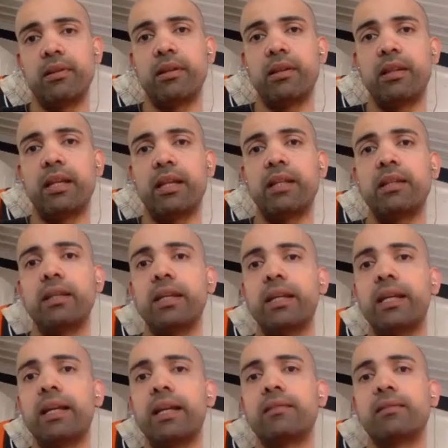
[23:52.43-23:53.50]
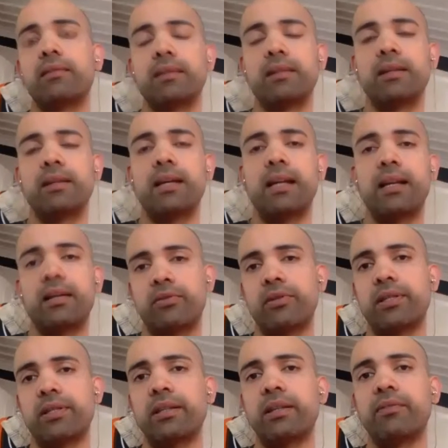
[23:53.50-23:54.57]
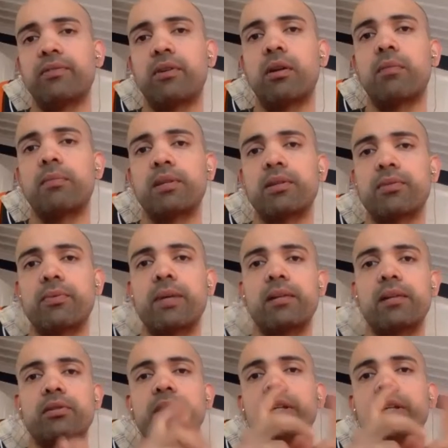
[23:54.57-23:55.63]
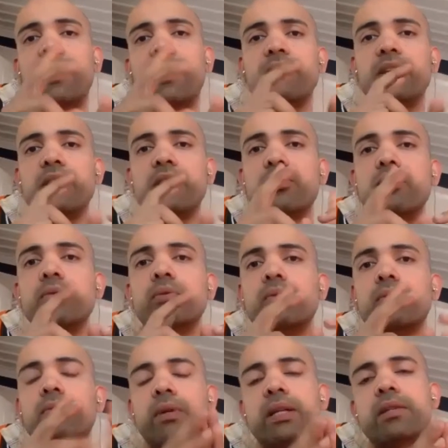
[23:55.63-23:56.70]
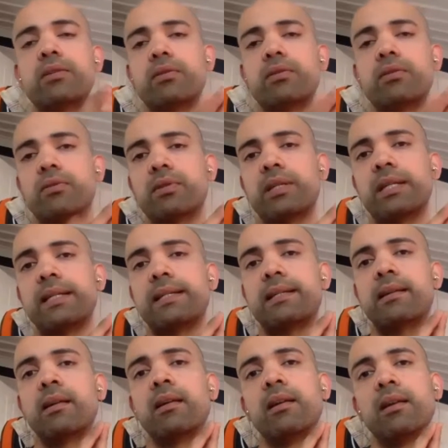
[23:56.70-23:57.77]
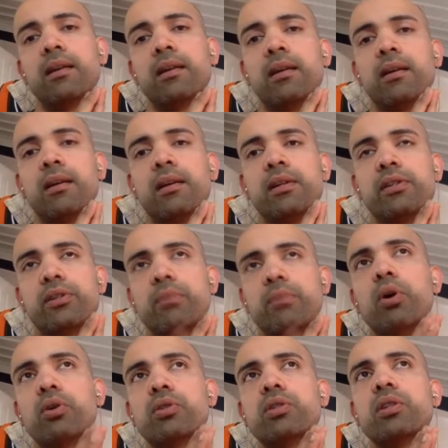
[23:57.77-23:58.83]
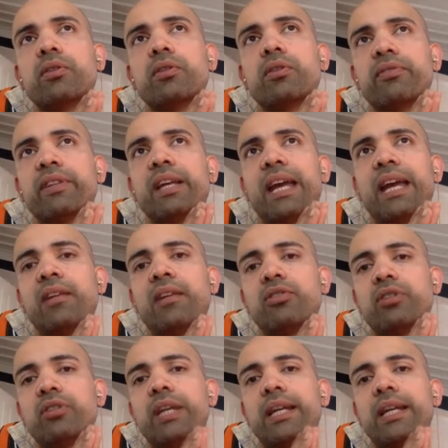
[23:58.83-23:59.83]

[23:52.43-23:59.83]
that they get electricity from as well. So you have these two resources. So most of the energy is